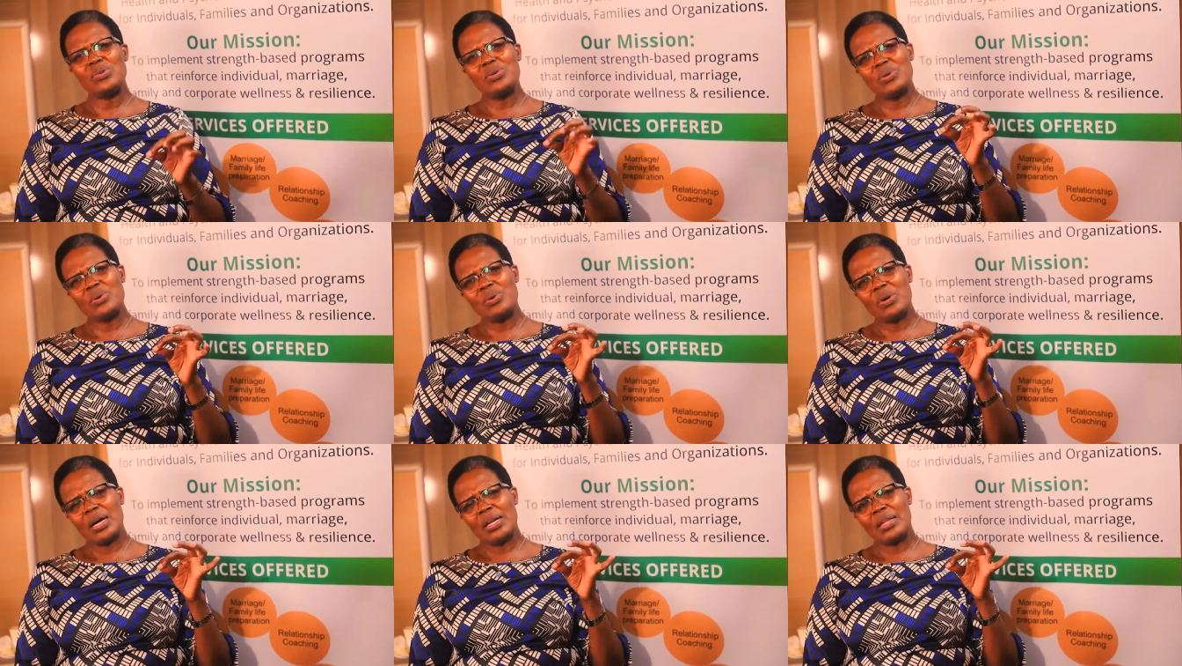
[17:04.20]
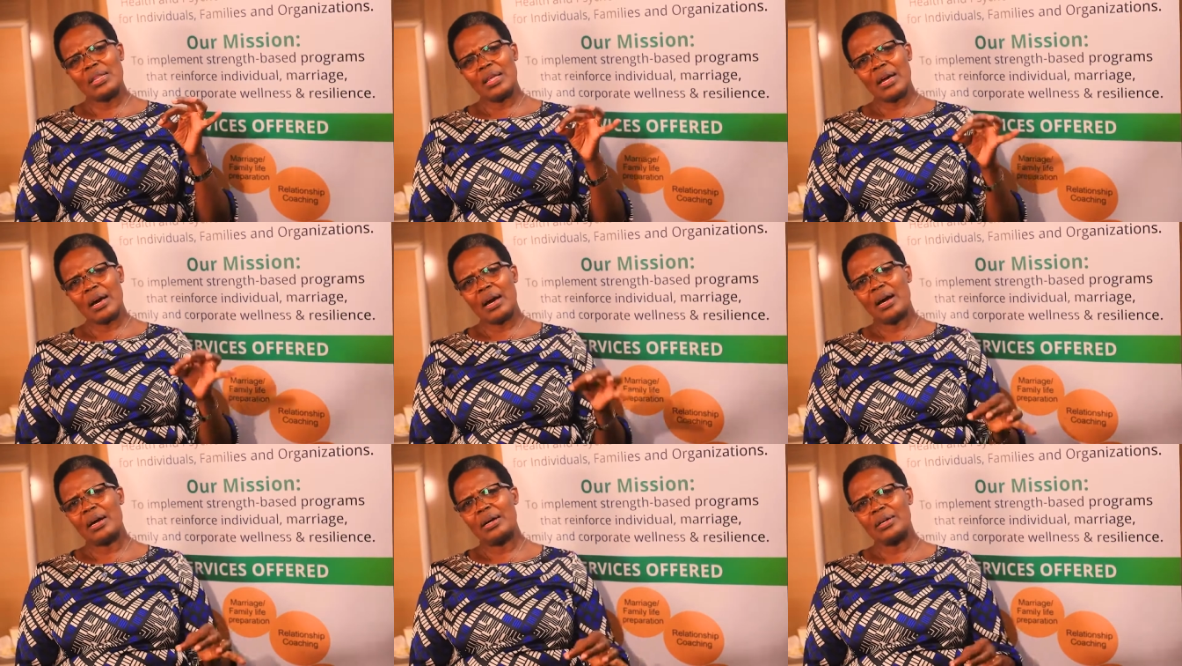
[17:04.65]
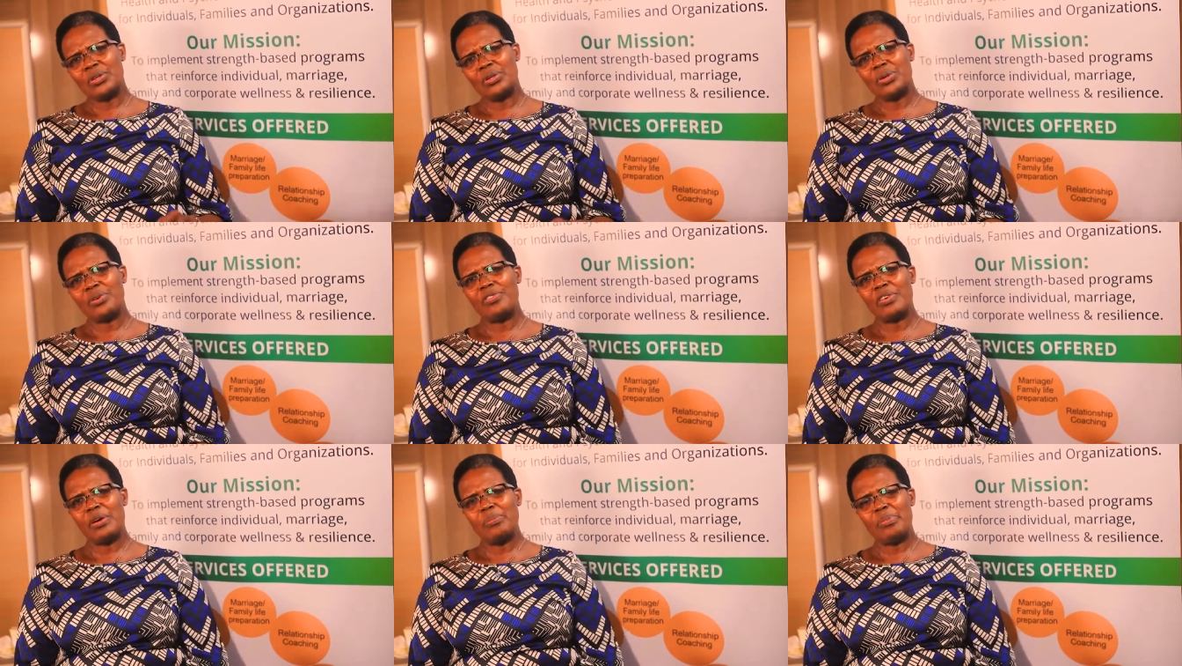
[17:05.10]
look at the heart
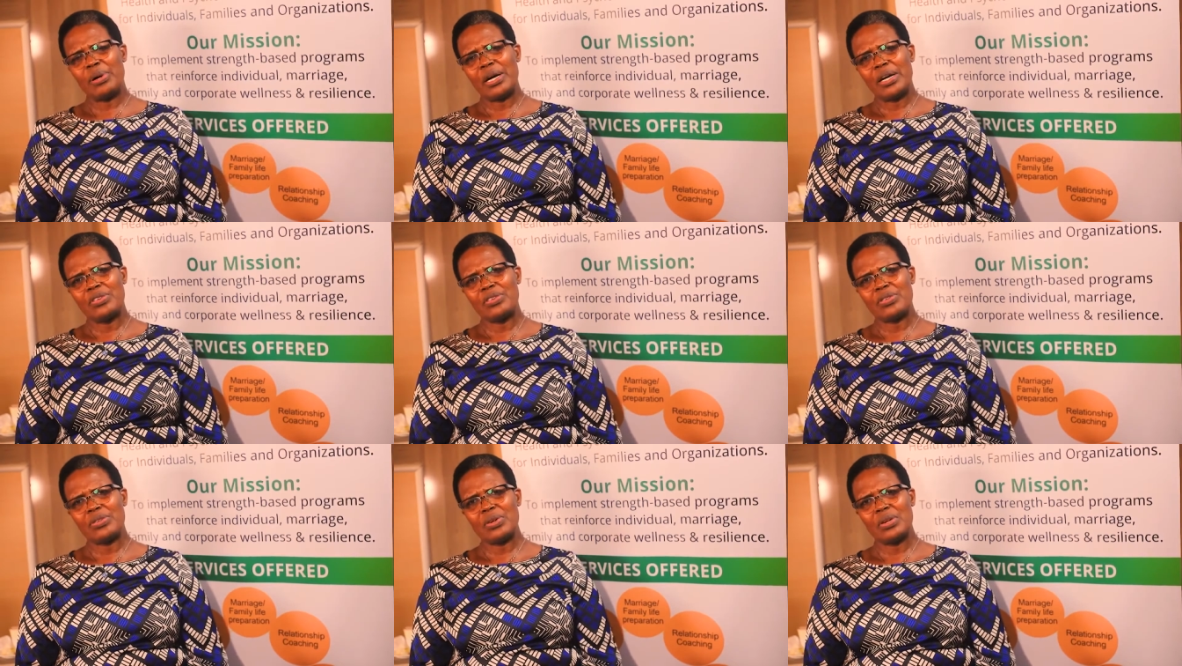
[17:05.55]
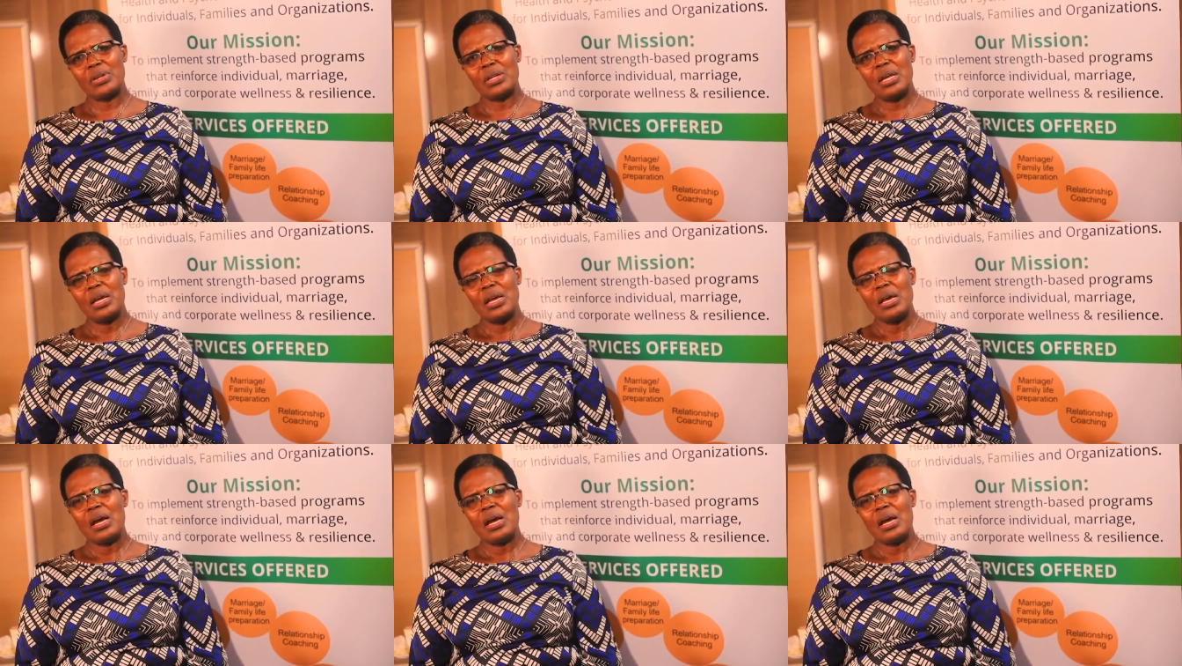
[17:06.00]
of a person.